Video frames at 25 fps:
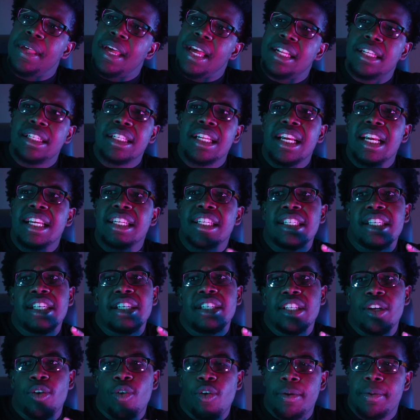it's not
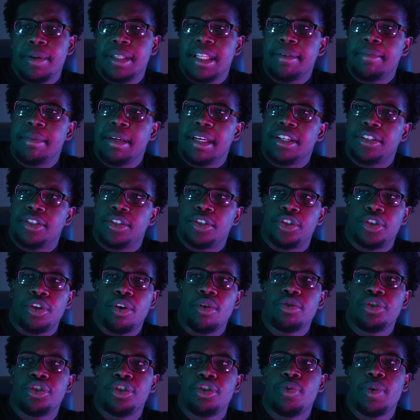necessarily orbiting because the
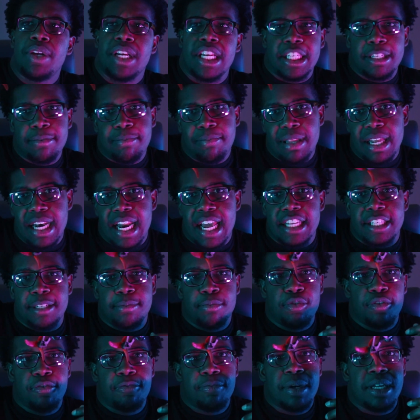drone's doing a split
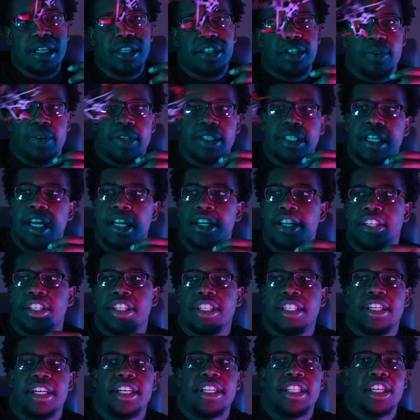S movement, so it's not
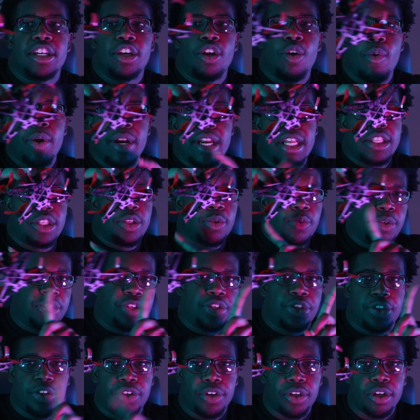necessarily going into
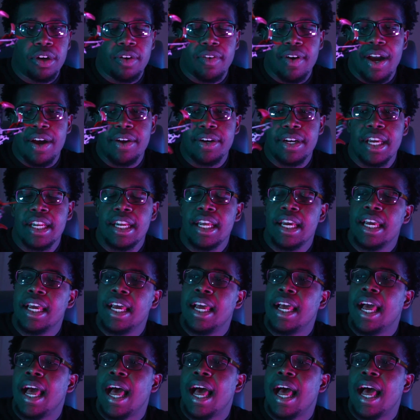a circle around it.